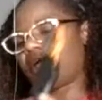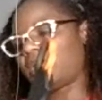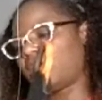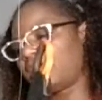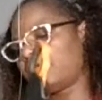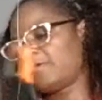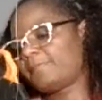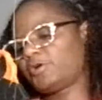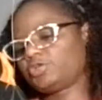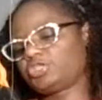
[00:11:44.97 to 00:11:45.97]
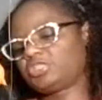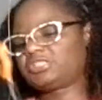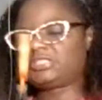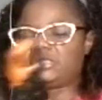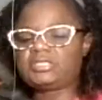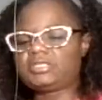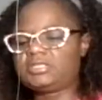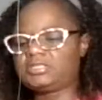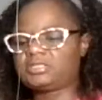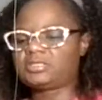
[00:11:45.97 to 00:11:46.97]
I purchased
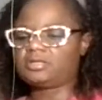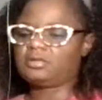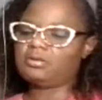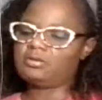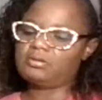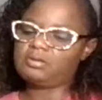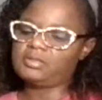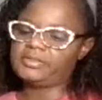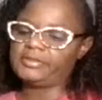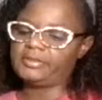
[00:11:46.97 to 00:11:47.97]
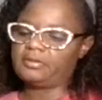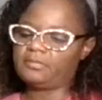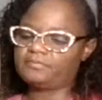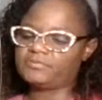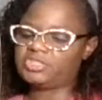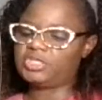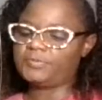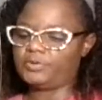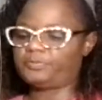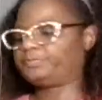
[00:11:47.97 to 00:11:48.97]
these on
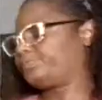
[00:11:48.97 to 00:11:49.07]
Temu.